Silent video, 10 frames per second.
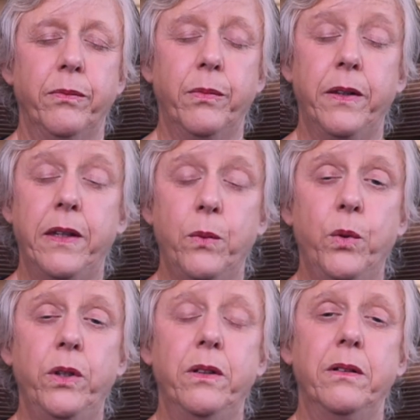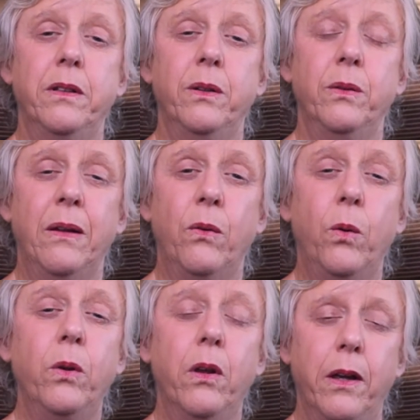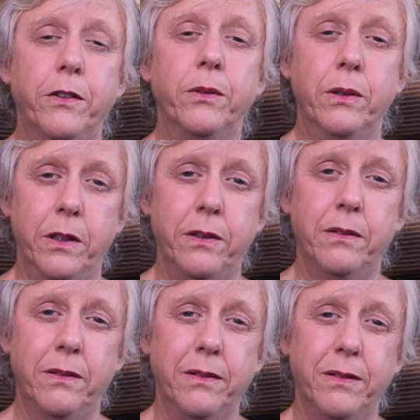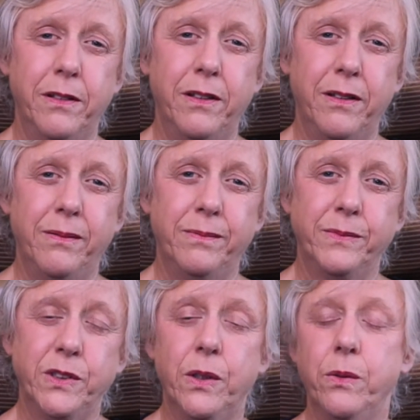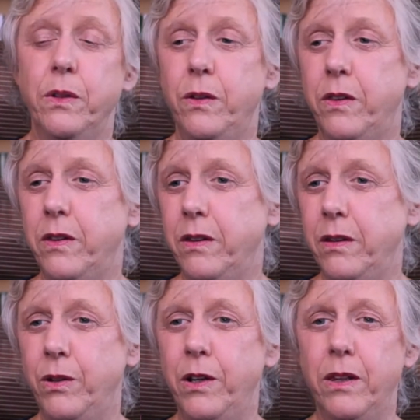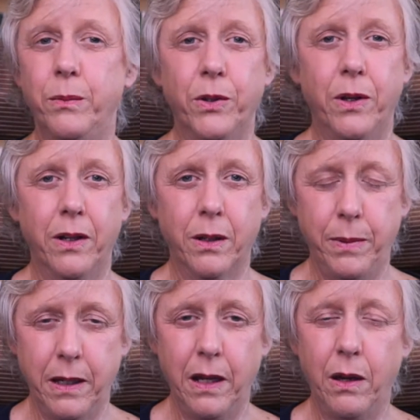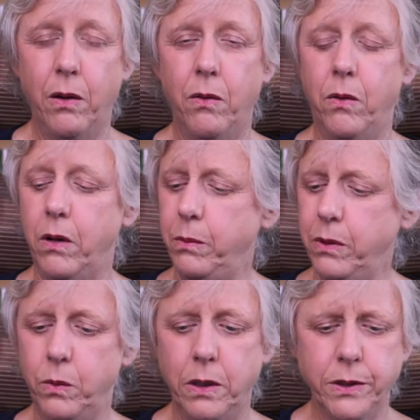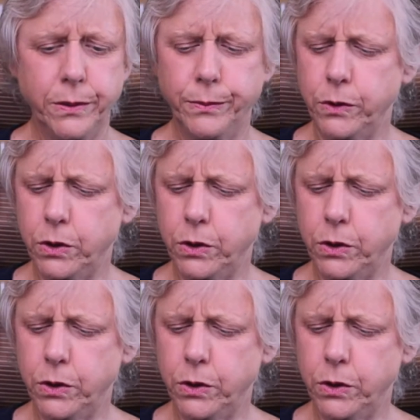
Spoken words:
but they wouldn't hold on to it, you know? So you'd hear them talk about how horrible it was, and